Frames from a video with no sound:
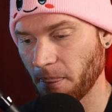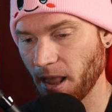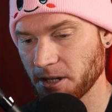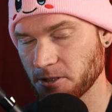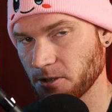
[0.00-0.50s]

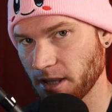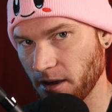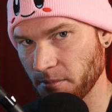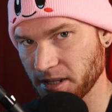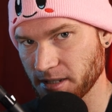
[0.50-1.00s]
I just do that
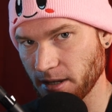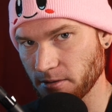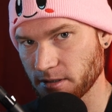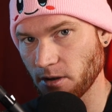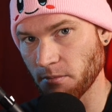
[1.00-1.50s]
on my
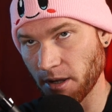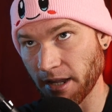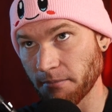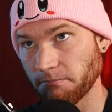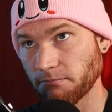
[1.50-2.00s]
sales,
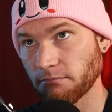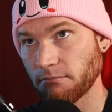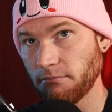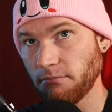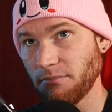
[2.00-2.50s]
I
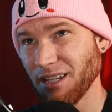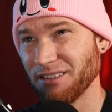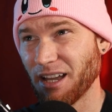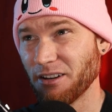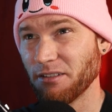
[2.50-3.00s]

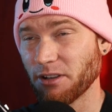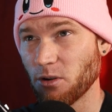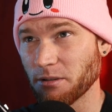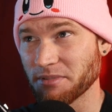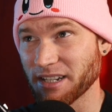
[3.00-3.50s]
don't even
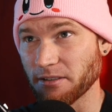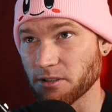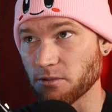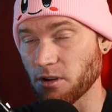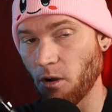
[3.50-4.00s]
call them sales
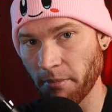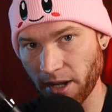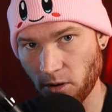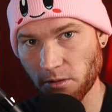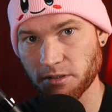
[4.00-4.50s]
calls, on my
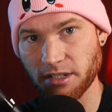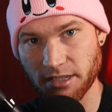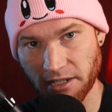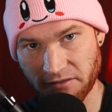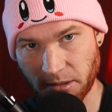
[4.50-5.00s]
calls to
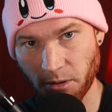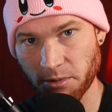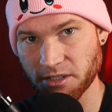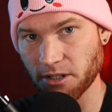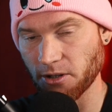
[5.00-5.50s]
see if someone
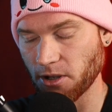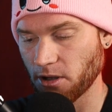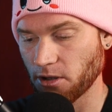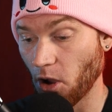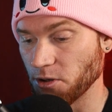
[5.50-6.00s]
wants to do
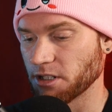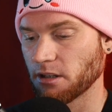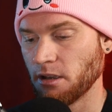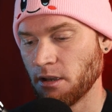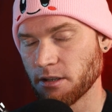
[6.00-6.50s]
coaching.